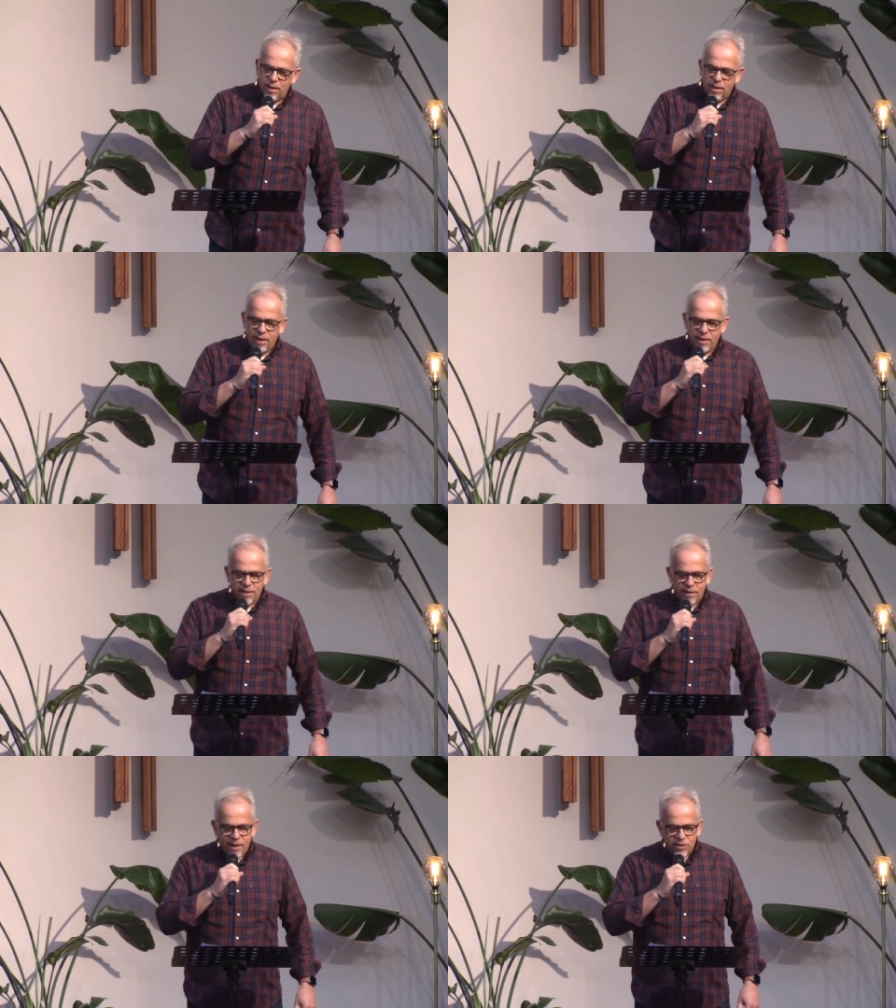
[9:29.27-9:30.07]
he
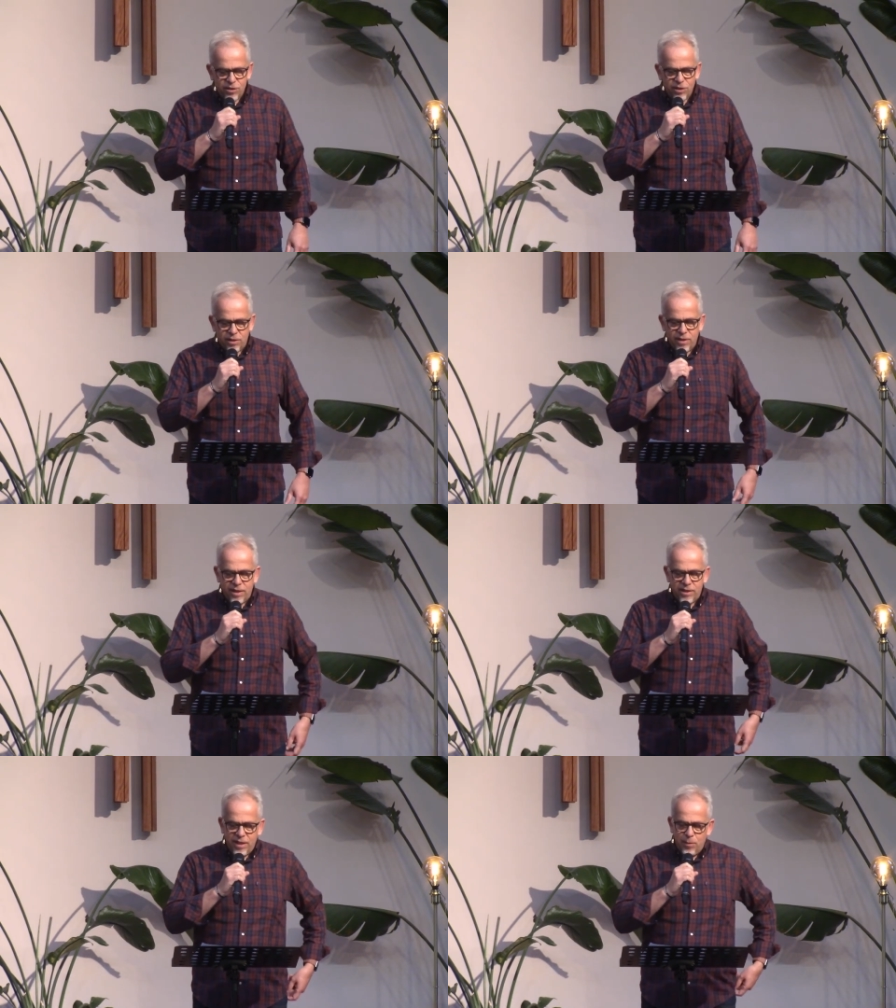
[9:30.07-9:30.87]
said that to
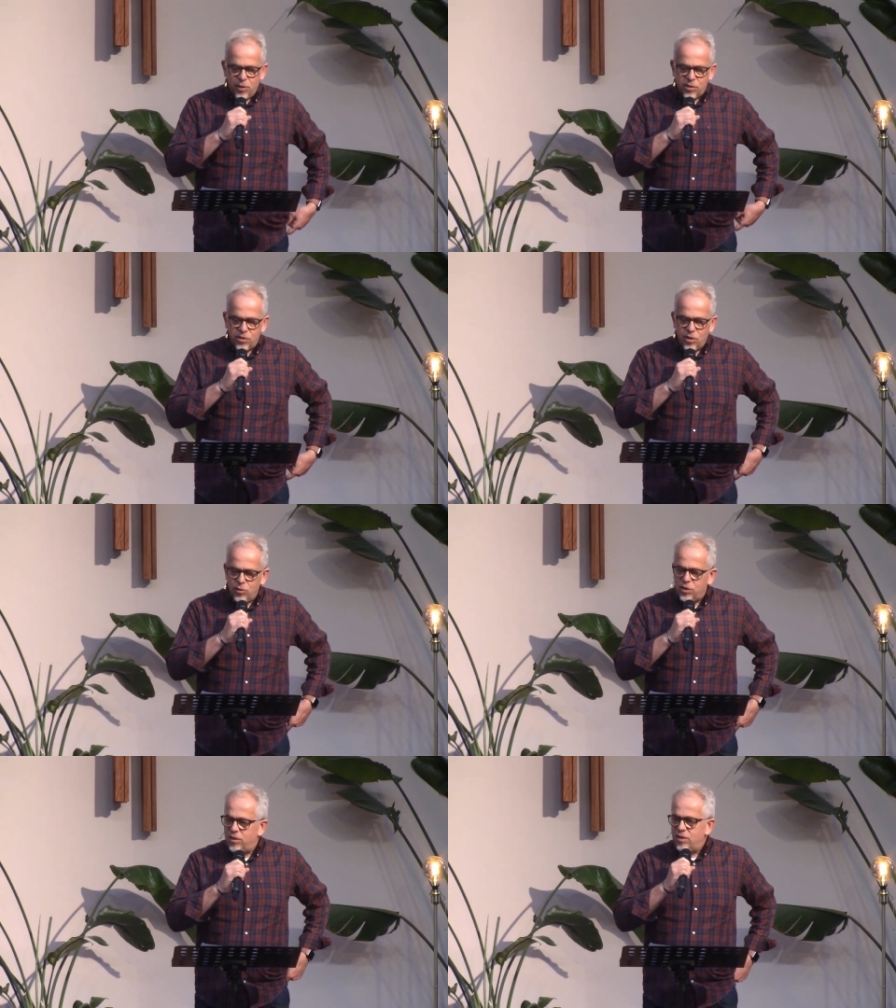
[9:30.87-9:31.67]
Nicodemus. So
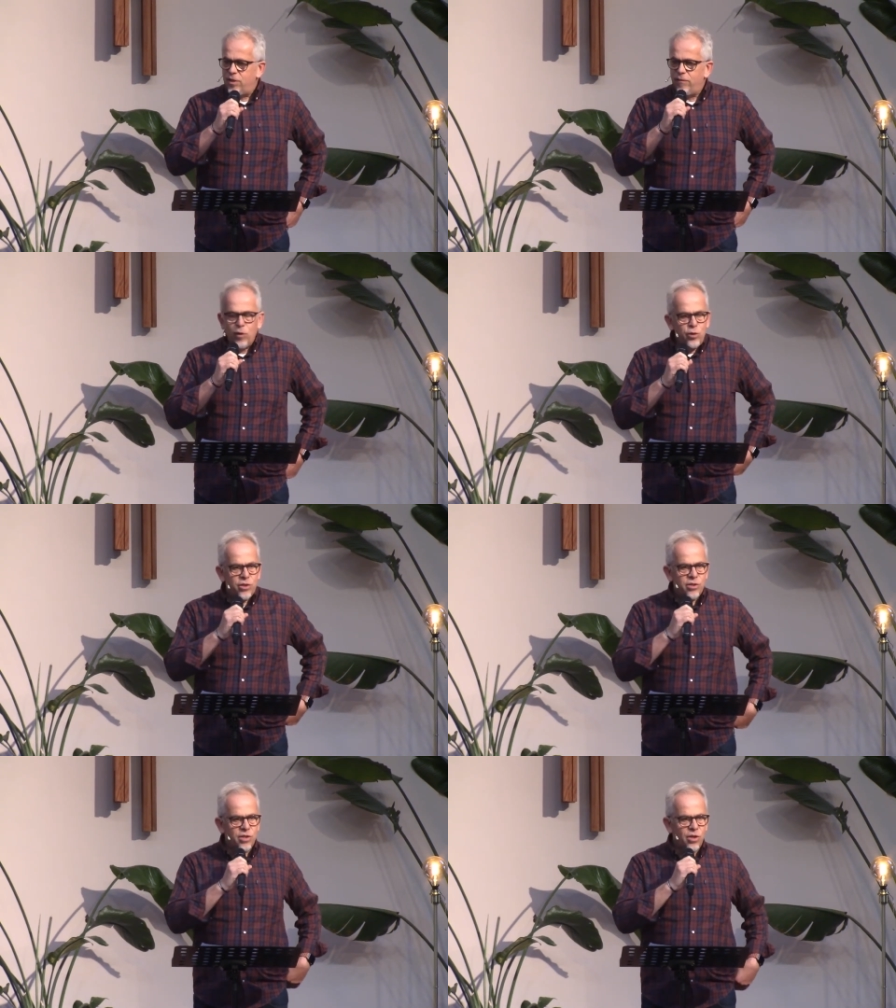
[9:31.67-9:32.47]

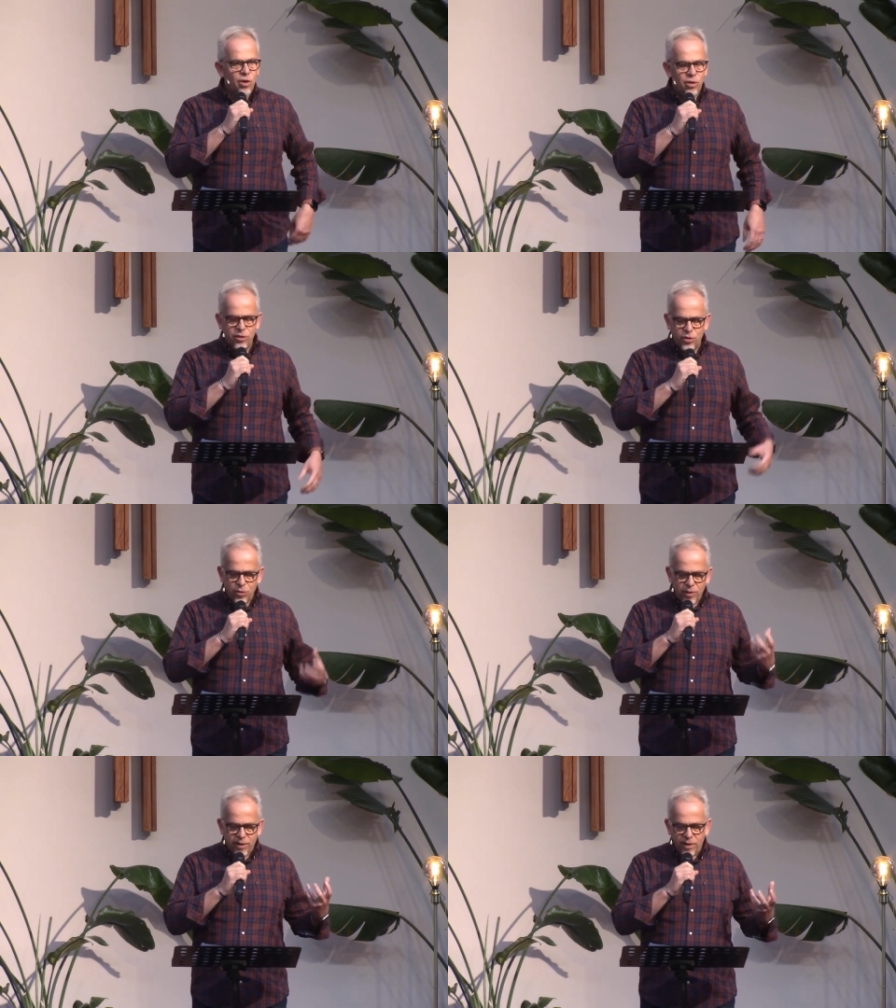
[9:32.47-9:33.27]
devotion to God and
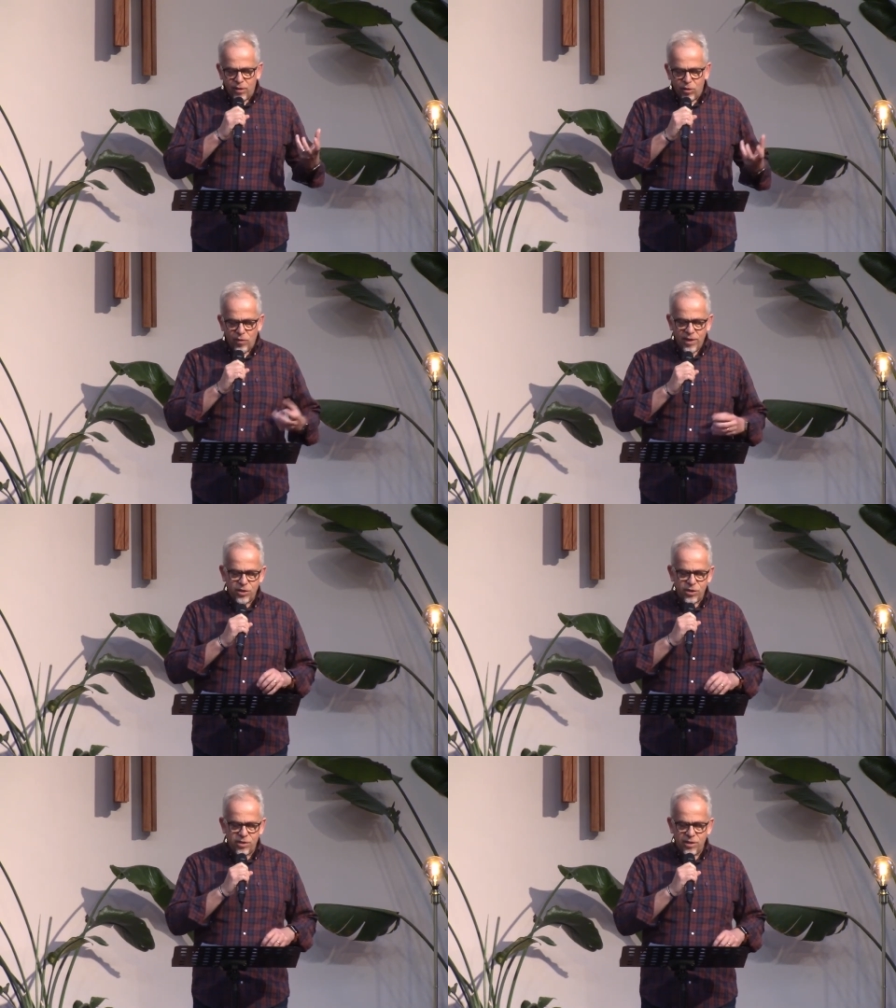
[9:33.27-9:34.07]
doing the, the
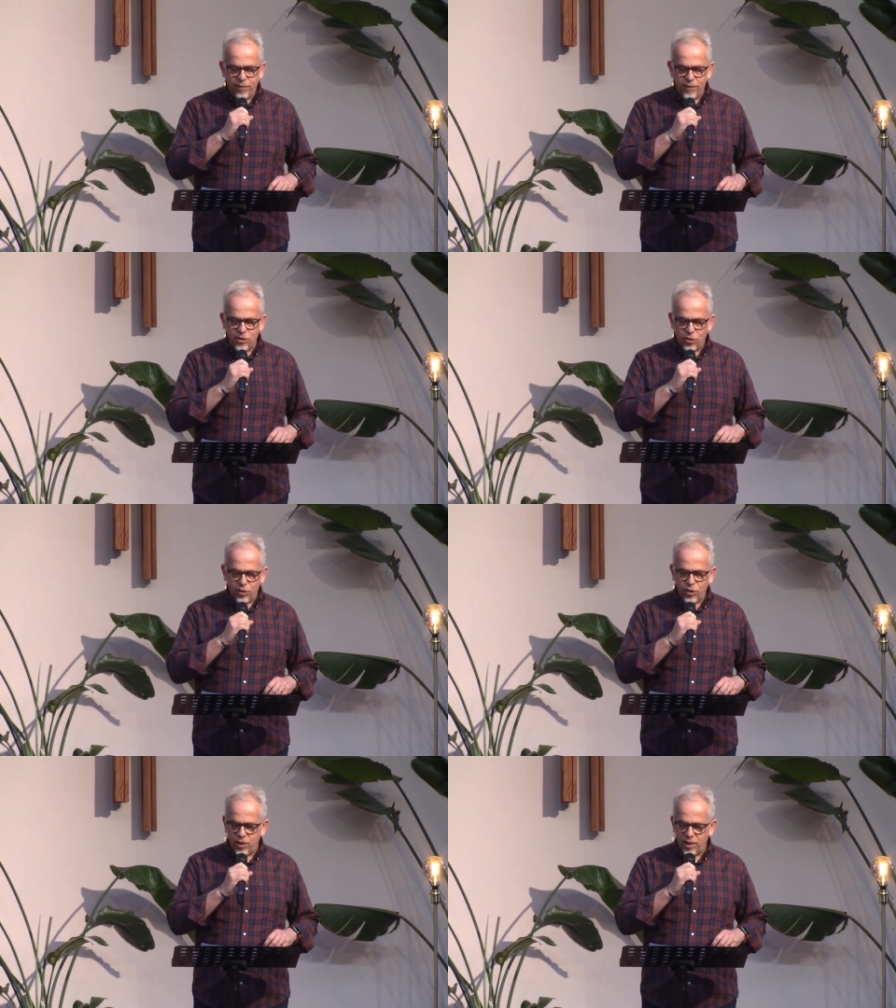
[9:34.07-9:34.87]
religious stuff is
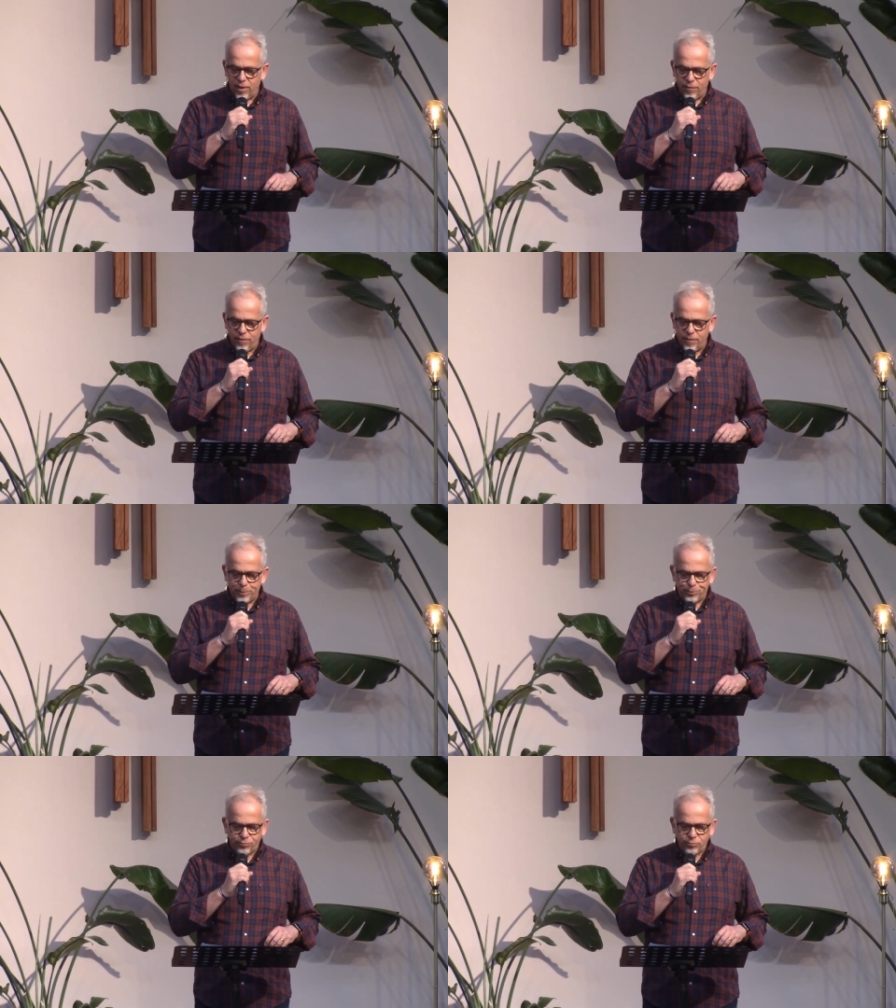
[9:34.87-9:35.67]
not good enough.
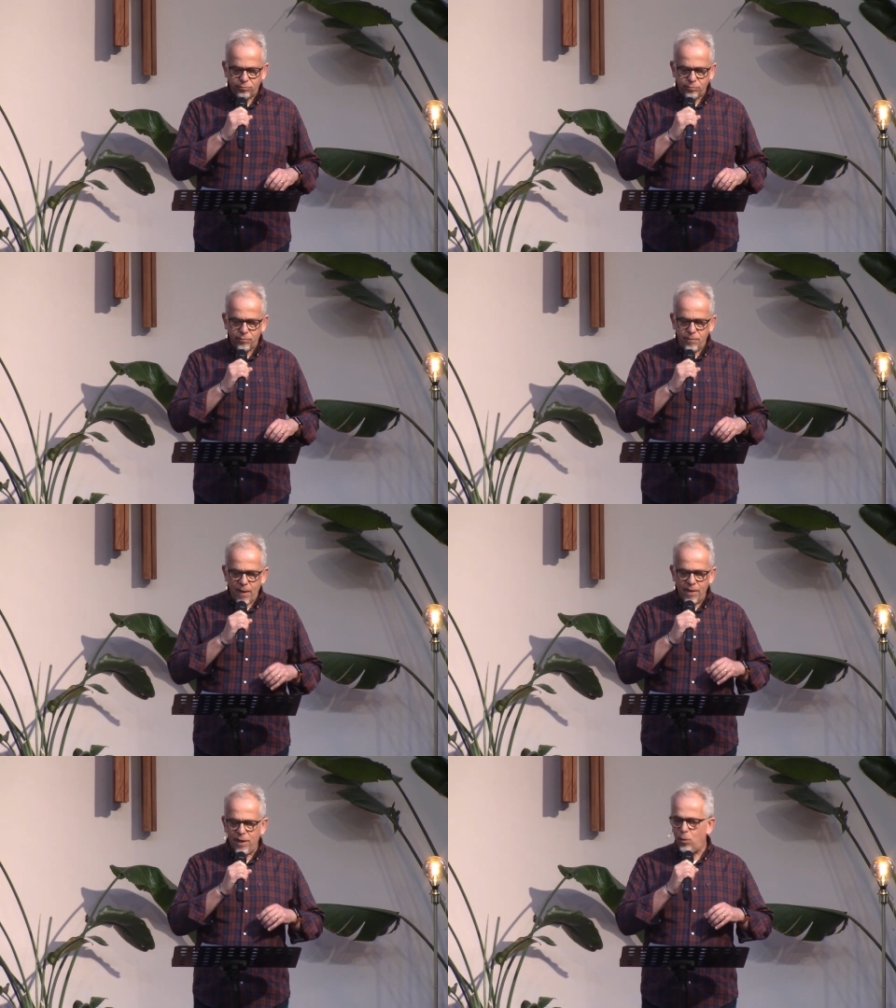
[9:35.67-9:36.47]

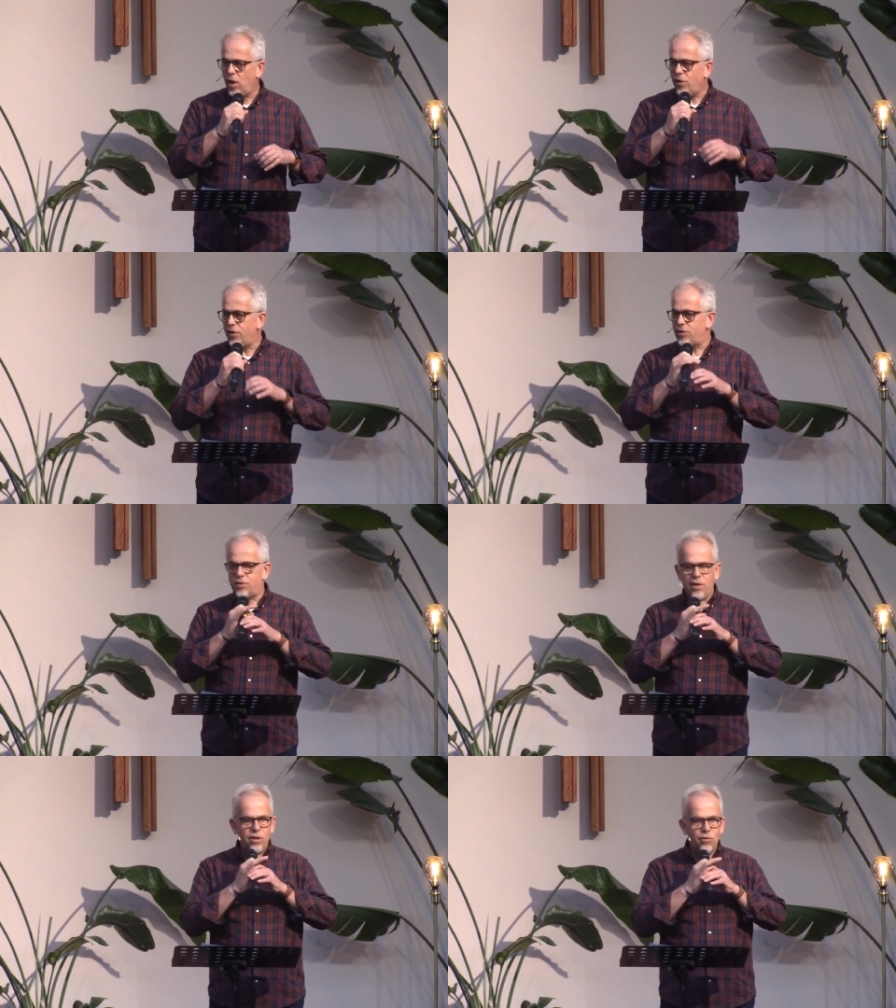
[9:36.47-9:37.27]
And there were
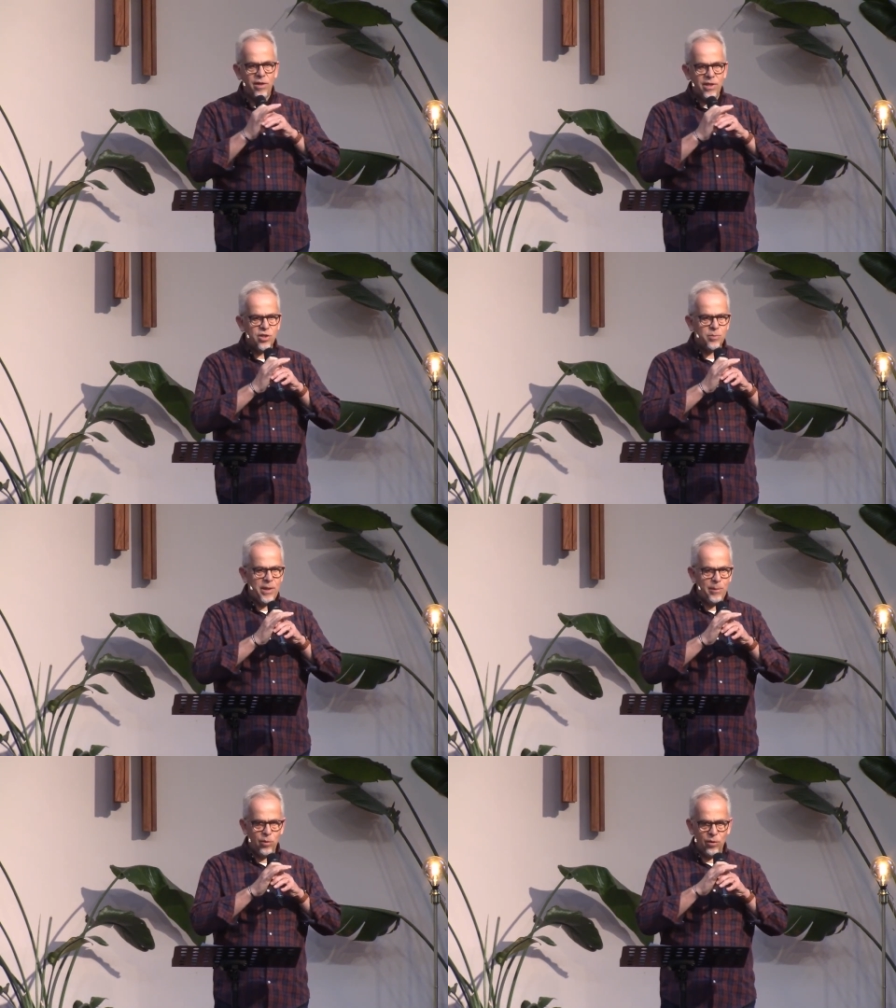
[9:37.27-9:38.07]
others, other religious
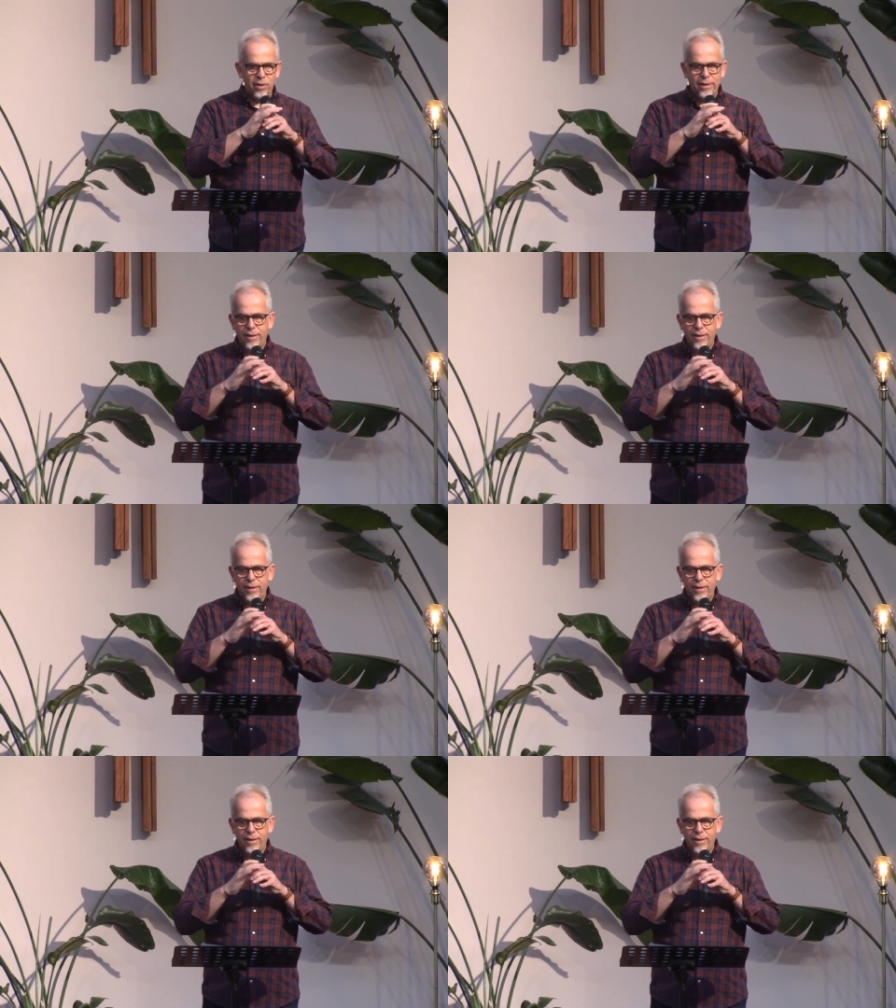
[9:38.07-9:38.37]
people